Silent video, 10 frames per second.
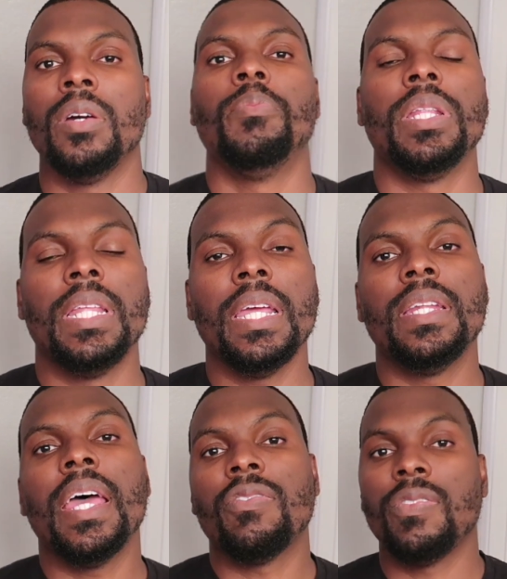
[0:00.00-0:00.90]
but they
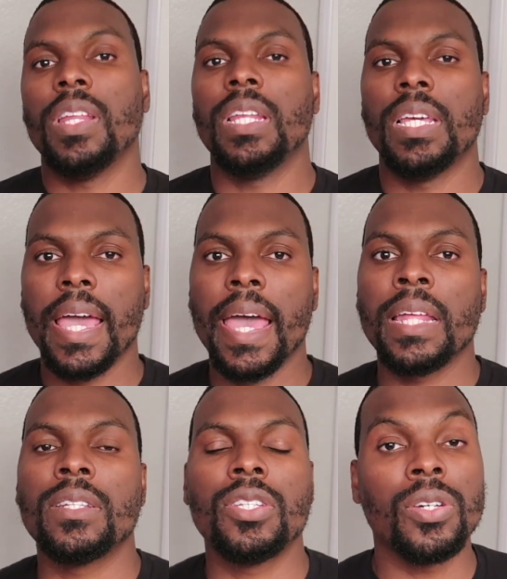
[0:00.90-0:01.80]
definitely
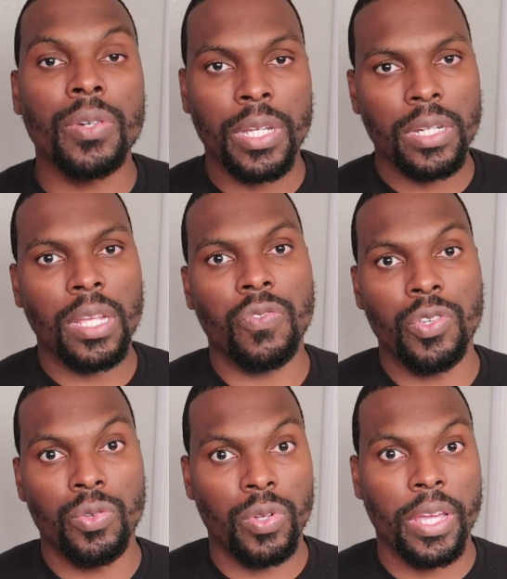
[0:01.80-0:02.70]
add to
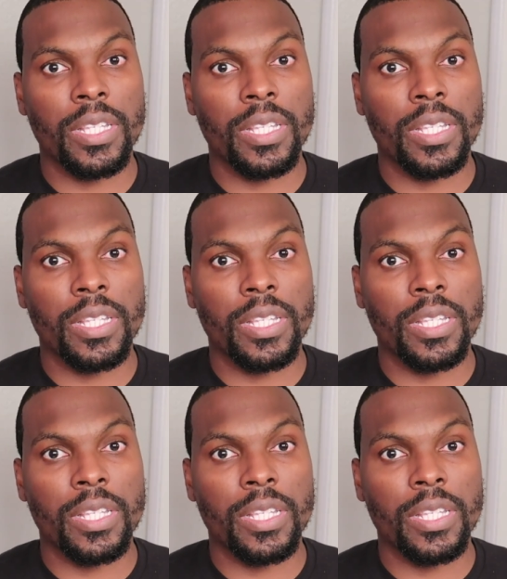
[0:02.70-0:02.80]
it